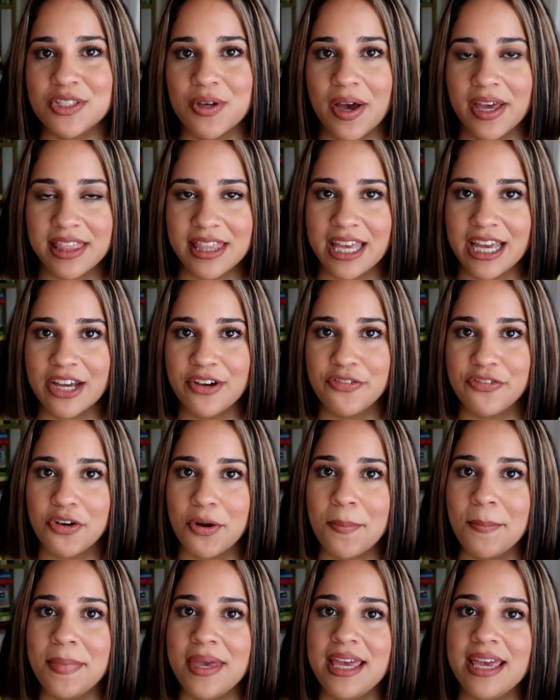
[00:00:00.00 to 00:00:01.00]
So I think
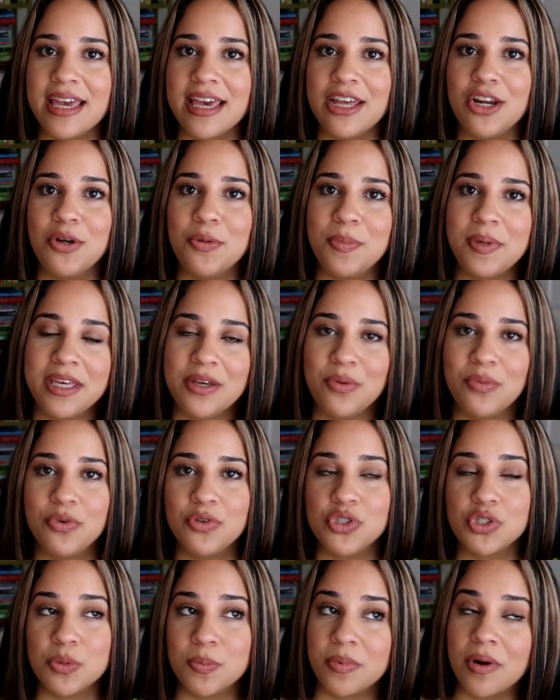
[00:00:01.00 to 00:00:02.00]
for me, it'll be
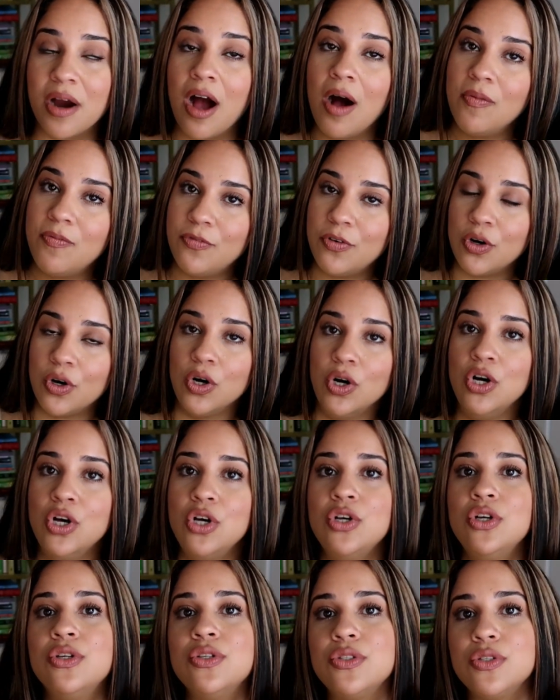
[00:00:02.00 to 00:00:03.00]
super helpful
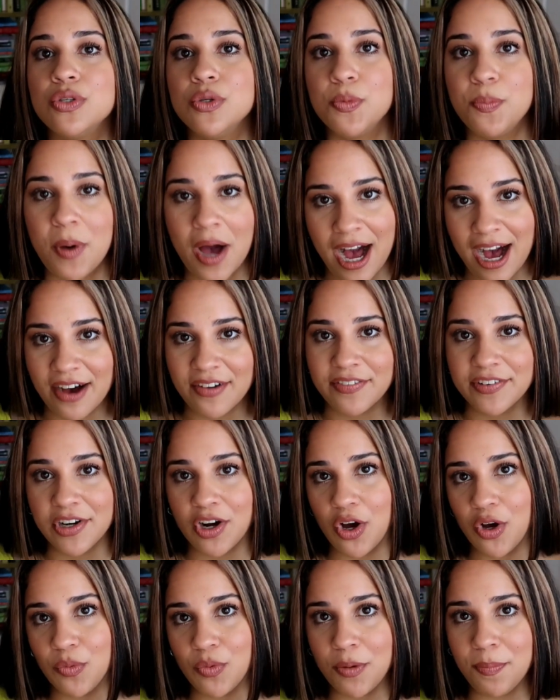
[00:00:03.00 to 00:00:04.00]
to have it
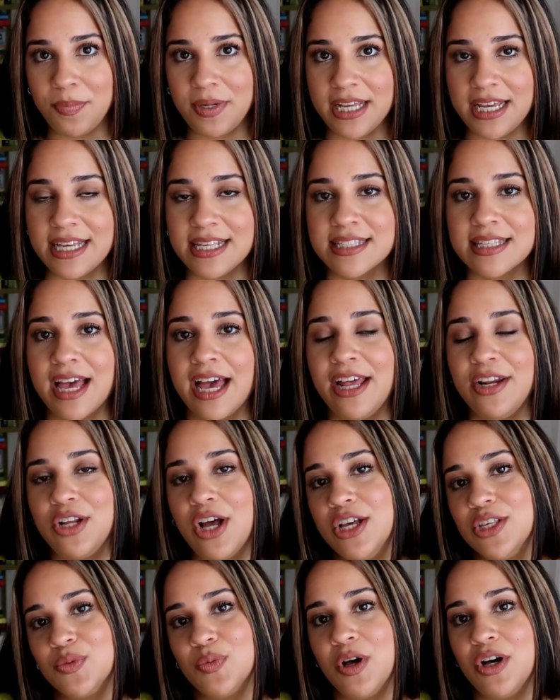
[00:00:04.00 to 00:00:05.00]
all in one place, and
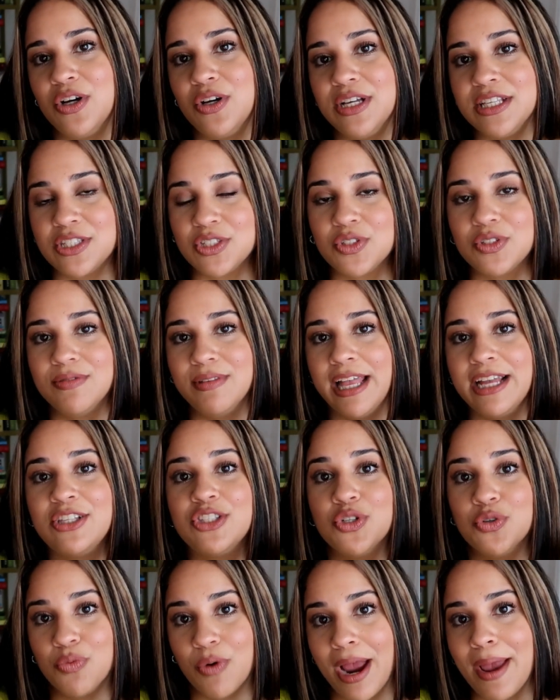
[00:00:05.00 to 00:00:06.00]
as well as like
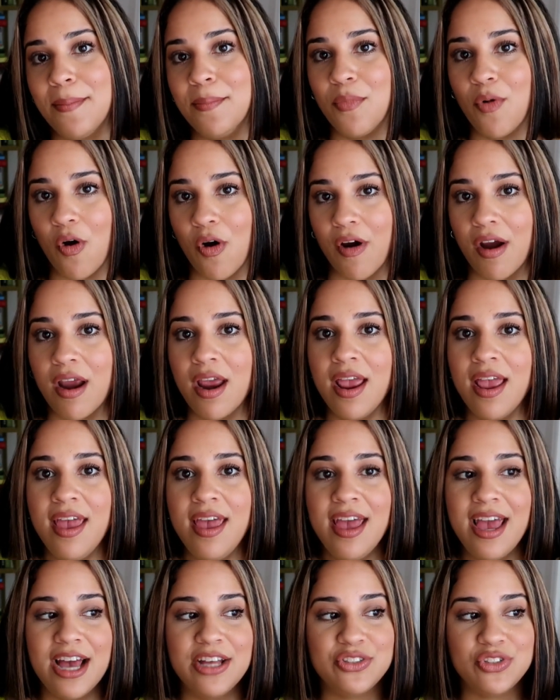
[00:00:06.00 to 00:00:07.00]
to write more
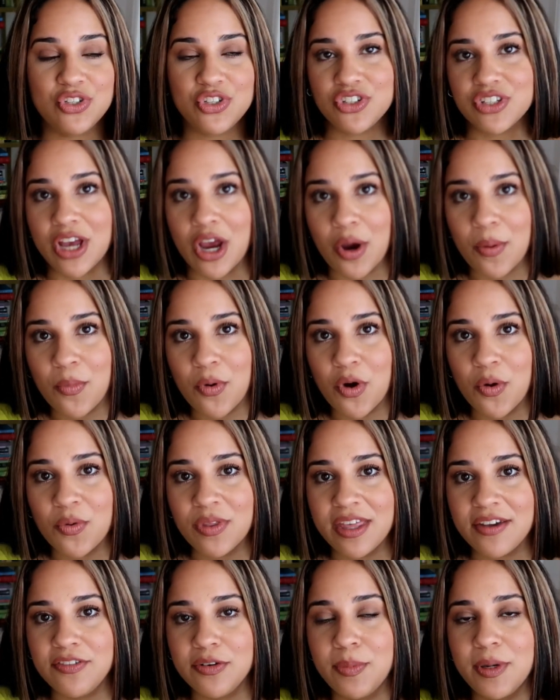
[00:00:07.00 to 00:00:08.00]
and to share more
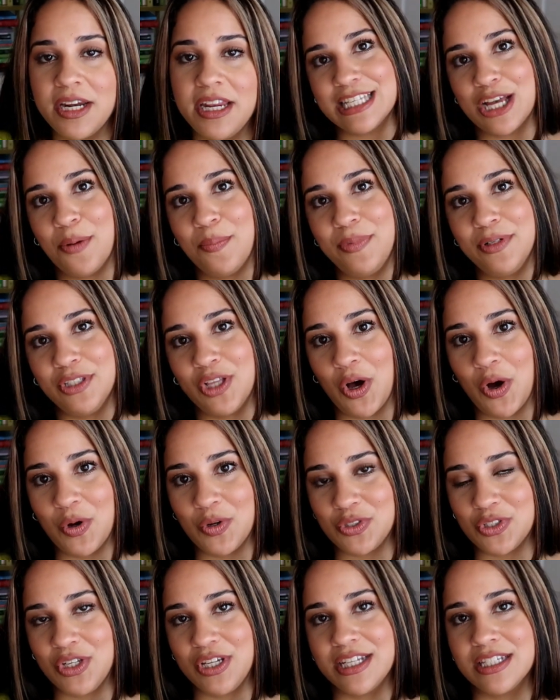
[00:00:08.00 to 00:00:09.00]
with everybody down
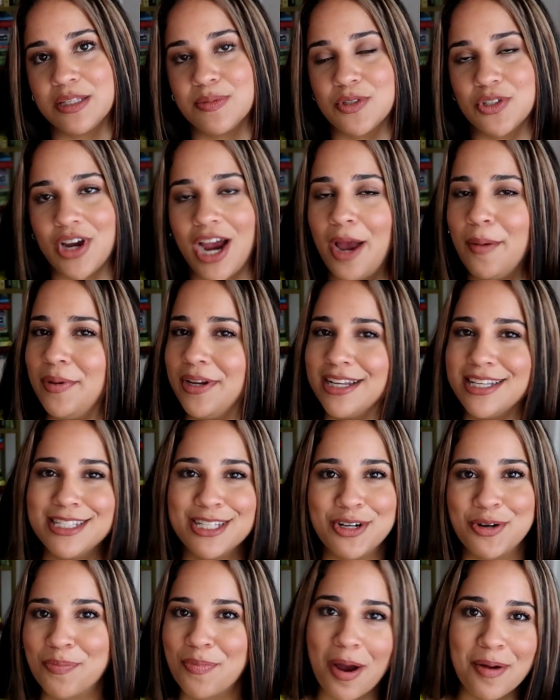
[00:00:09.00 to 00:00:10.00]
below, so you can subscribe, because
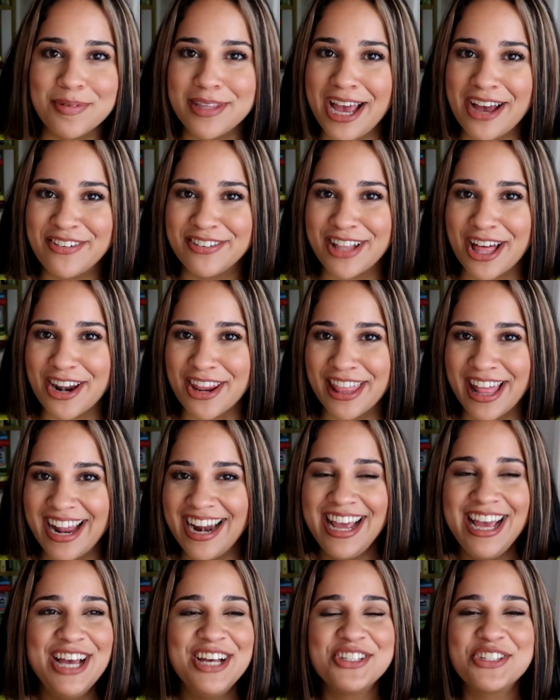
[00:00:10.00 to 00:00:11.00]
it'll probably have a lot of
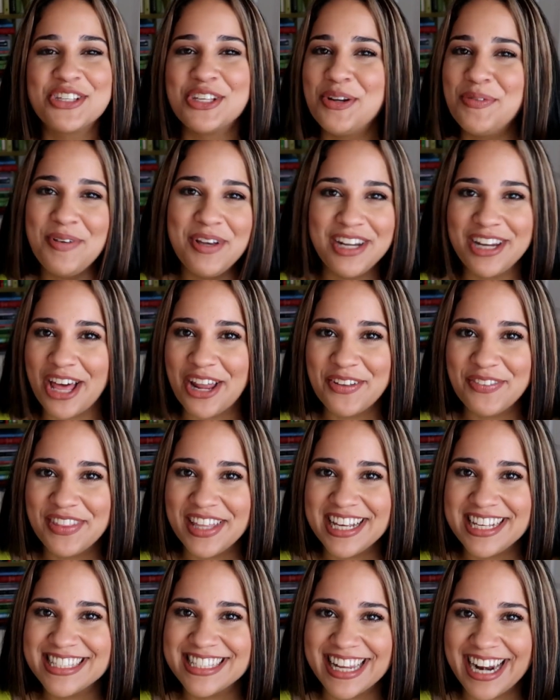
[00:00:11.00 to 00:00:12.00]
that. It's going to be a lot of
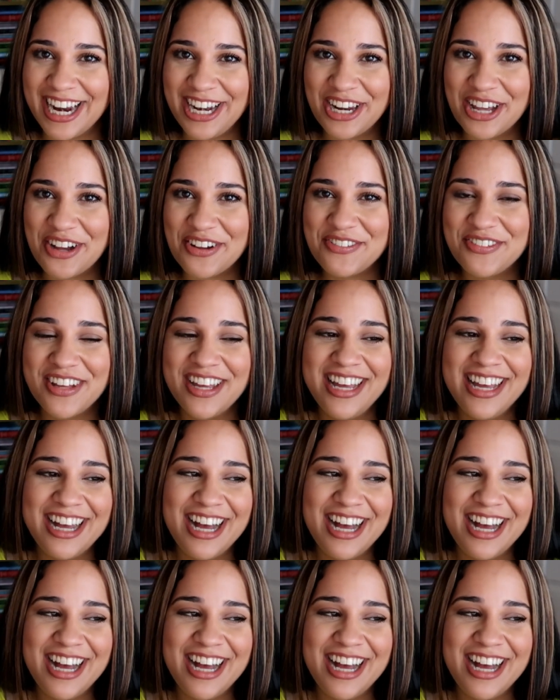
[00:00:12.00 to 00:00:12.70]
things that I love.